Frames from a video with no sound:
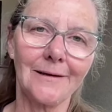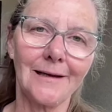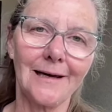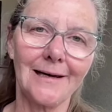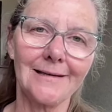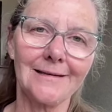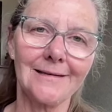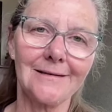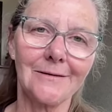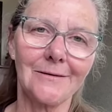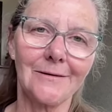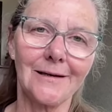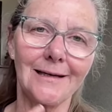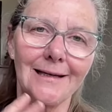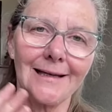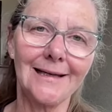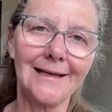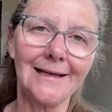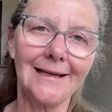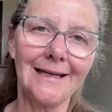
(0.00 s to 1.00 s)
less so that
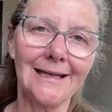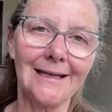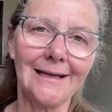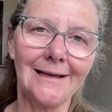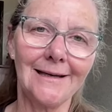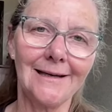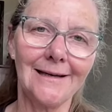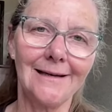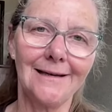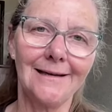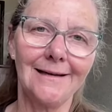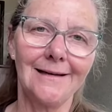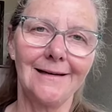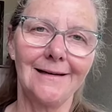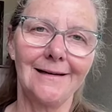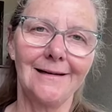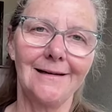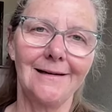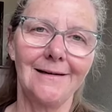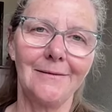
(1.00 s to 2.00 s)
he
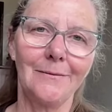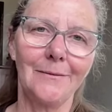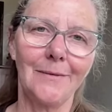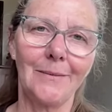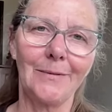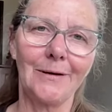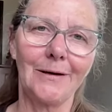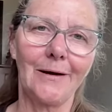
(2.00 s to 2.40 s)
may